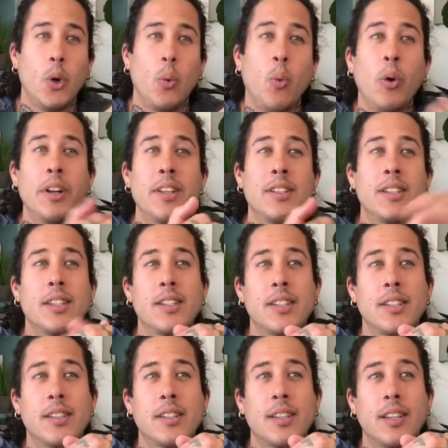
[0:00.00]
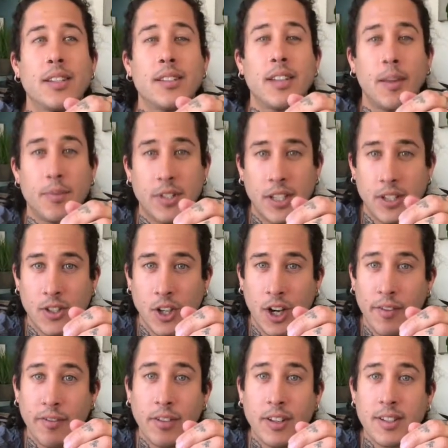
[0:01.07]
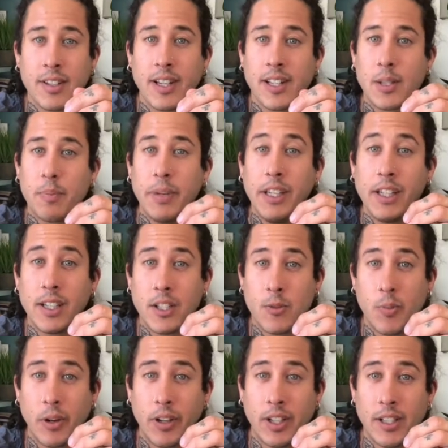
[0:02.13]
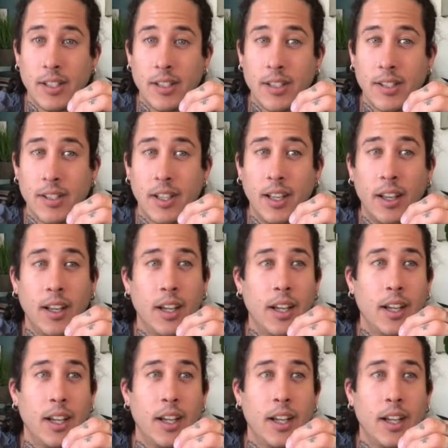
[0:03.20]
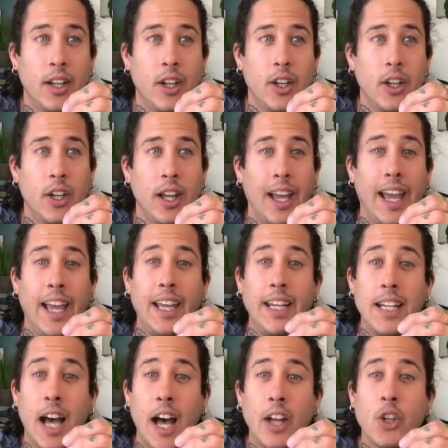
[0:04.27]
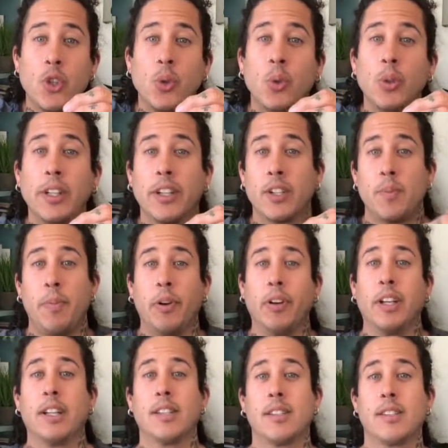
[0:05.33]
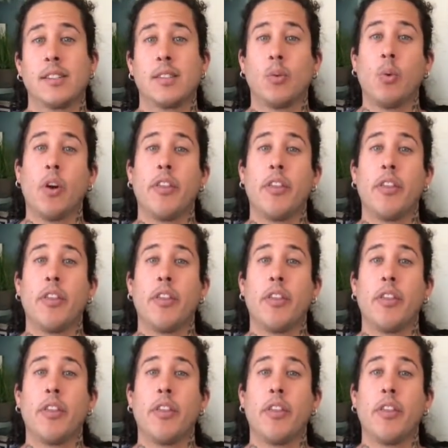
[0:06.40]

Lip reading: What does this substance offer us in its peak experience? A non-dual experience where